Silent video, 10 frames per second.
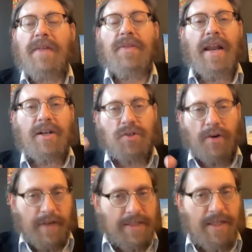in the nature
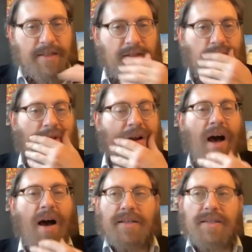of existence, where
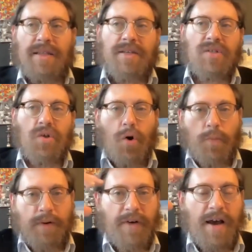God is the sole
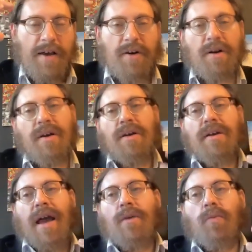provider
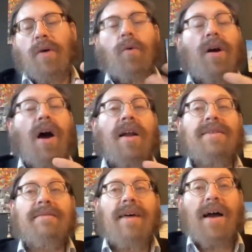and we, God is
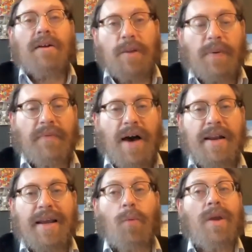entirely
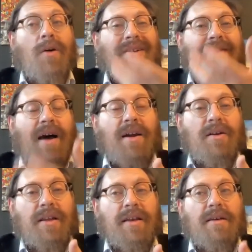providing and we are
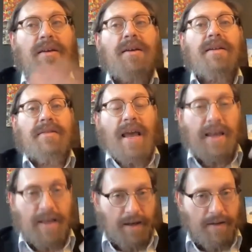entirely
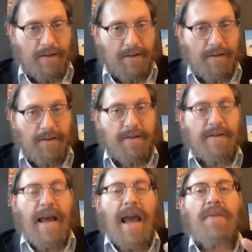taking.
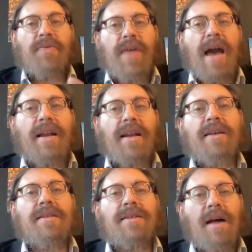And that
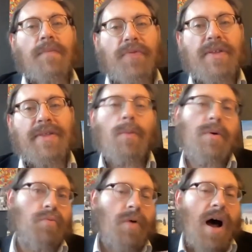is something that
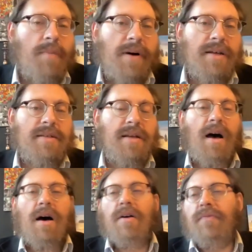would rob us
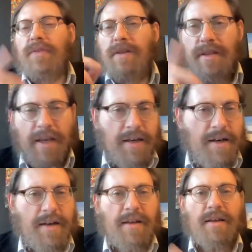of
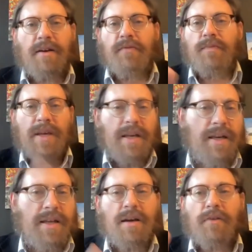dignity, of
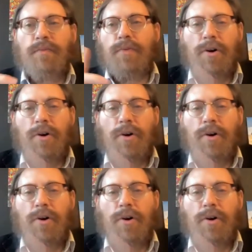meaning, of